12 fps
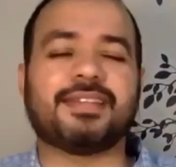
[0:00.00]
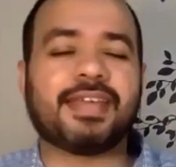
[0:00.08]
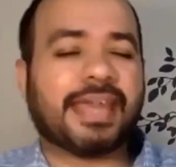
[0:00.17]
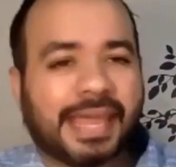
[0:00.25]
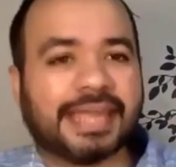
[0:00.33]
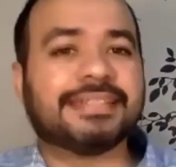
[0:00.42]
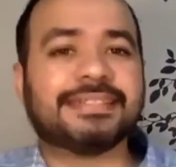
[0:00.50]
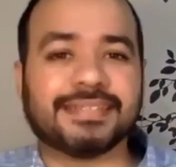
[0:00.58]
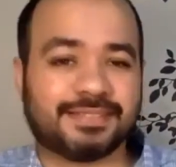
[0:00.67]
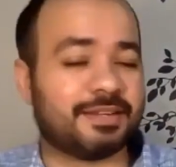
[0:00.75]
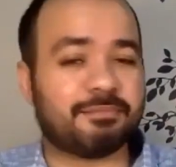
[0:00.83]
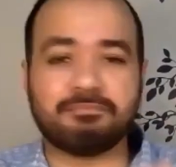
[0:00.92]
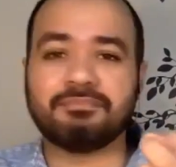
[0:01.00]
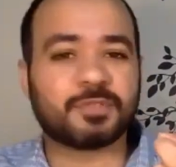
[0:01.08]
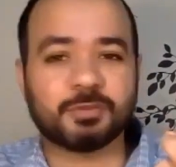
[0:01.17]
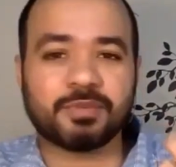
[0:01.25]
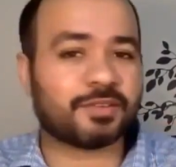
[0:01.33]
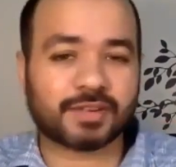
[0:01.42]
They hate it. And
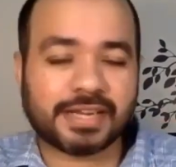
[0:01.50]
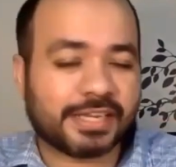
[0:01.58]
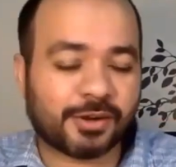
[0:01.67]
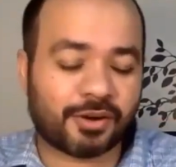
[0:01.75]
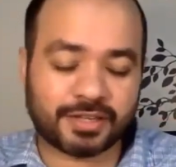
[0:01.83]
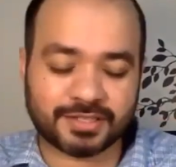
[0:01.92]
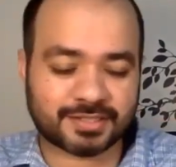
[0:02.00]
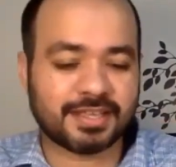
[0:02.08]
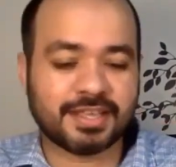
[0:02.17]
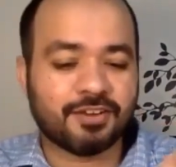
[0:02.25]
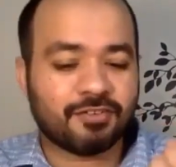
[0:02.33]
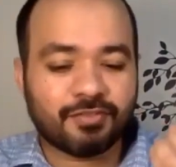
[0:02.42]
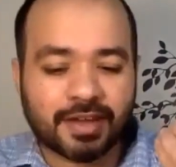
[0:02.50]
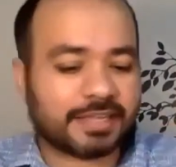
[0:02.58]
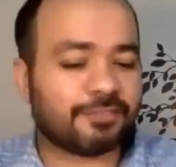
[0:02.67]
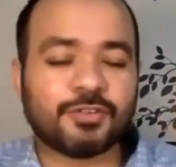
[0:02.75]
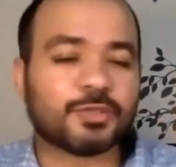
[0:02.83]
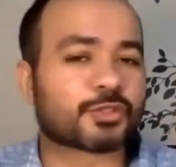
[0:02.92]
to be really honest,
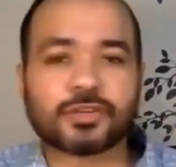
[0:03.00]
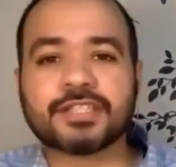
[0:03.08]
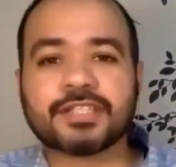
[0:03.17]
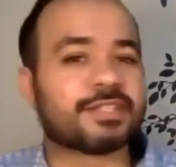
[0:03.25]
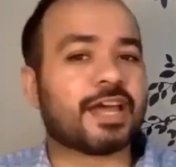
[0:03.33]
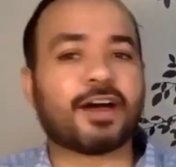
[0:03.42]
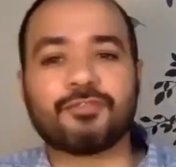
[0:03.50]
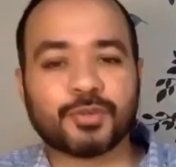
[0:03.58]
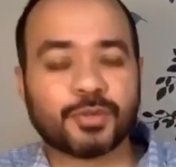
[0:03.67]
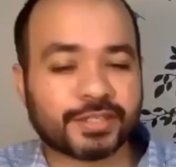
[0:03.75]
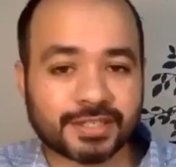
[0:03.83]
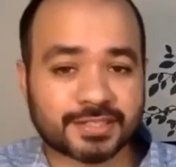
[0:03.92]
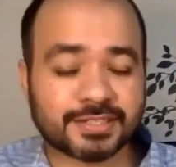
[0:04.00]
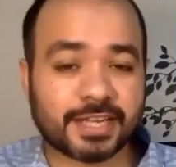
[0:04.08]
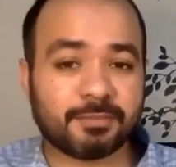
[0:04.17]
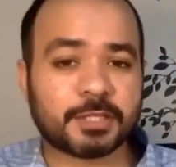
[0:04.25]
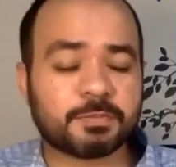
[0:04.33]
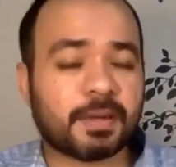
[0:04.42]
very few students love doing their
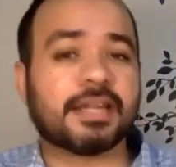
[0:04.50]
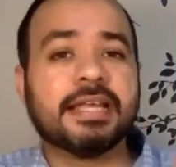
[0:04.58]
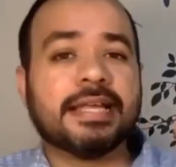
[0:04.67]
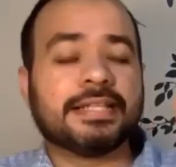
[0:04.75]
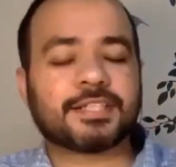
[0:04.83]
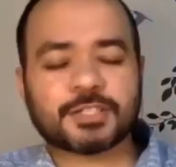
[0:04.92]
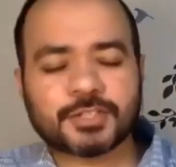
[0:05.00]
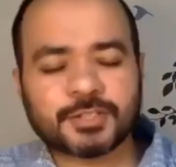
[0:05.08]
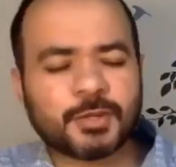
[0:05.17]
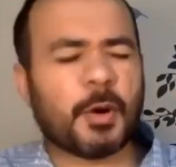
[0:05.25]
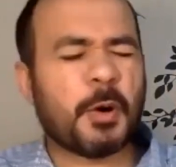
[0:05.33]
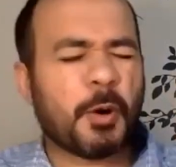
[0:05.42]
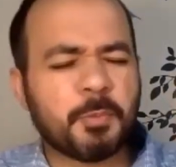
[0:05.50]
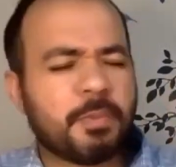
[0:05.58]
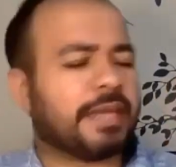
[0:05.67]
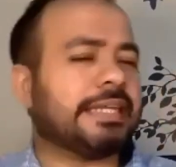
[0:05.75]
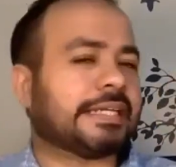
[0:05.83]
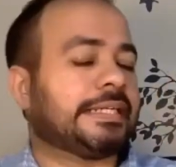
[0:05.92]
assignments. But there are so
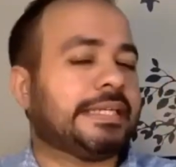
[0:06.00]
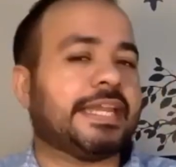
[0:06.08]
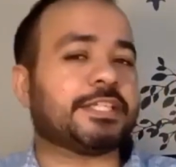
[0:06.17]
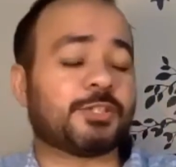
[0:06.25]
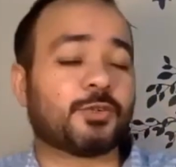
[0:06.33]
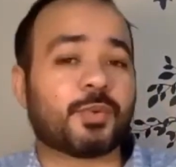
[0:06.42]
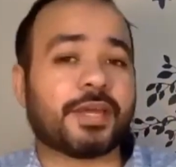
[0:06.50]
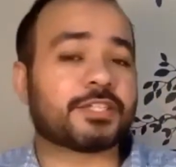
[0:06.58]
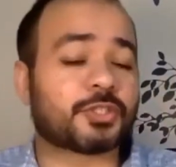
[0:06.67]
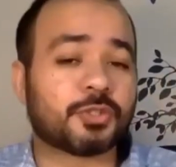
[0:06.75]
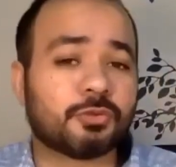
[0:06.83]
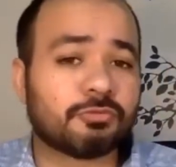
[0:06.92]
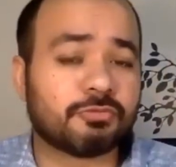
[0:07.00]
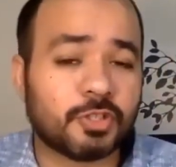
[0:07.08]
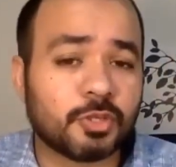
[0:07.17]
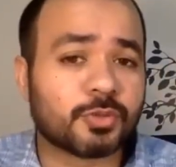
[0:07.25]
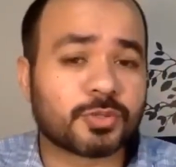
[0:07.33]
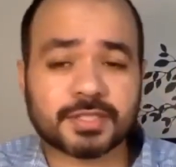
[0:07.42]
many creative ways to
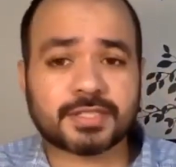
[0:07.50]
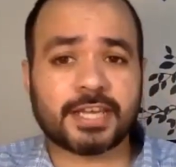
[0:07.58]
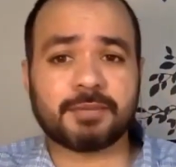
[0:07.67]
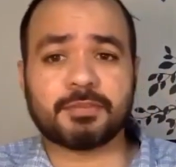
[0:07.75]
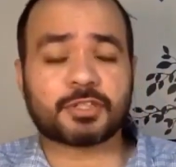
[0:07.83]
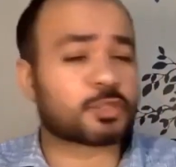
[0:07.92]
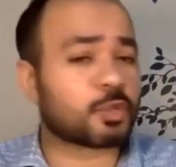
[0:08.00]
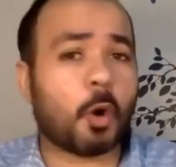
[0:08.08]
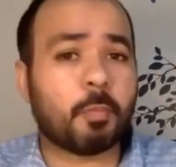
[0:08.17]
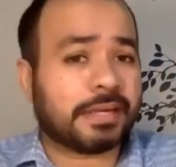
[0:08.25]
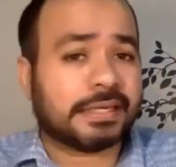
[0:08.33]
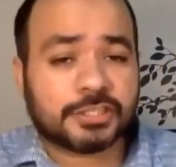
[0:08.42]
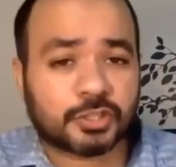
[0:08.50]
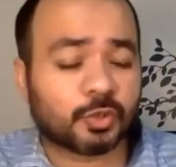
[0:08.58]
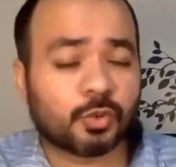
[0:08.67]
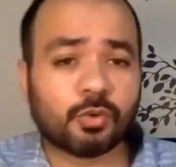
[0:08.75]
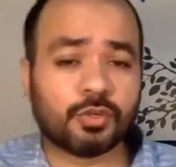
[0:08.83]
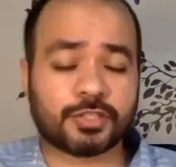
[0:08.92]
use assignments, so many
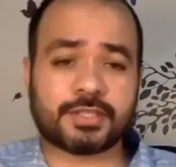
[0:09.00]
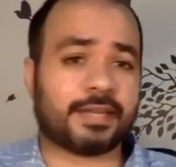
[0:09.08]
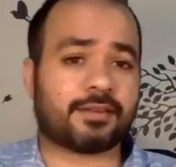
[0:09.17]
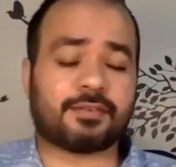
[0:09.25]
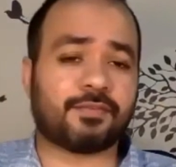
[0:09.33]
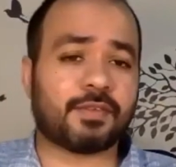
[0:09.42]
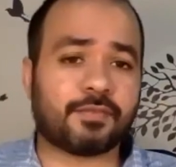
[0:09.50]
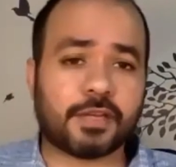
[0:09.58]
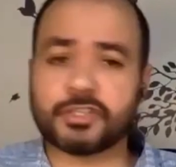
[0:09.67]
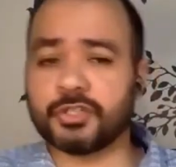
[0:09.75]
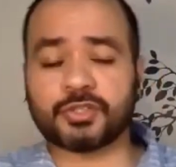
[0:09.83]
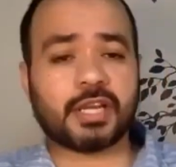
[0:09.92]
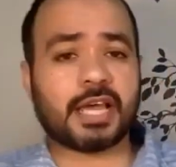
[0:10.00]
tools that we have introduced.